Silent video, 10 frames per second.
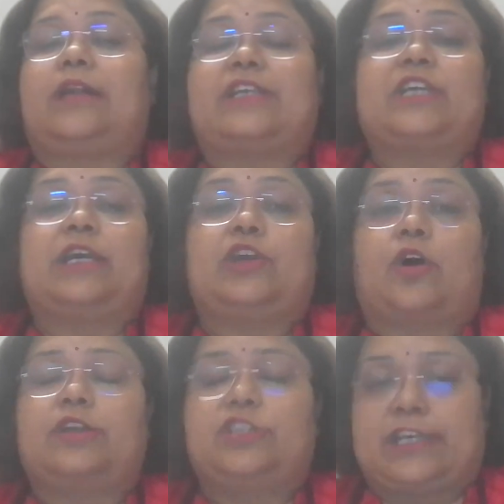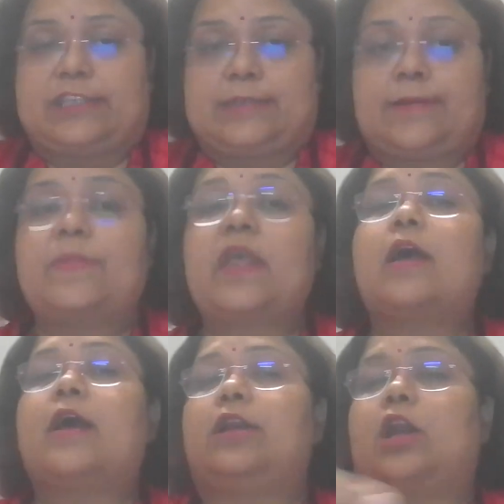touching your chest.
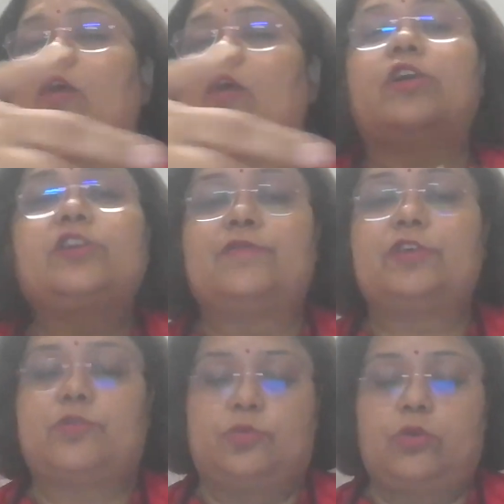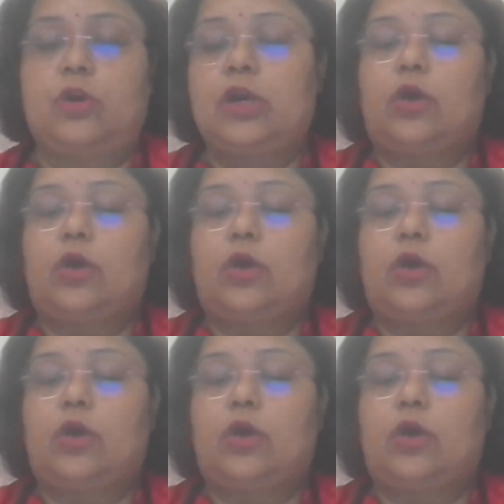Now what you have to do,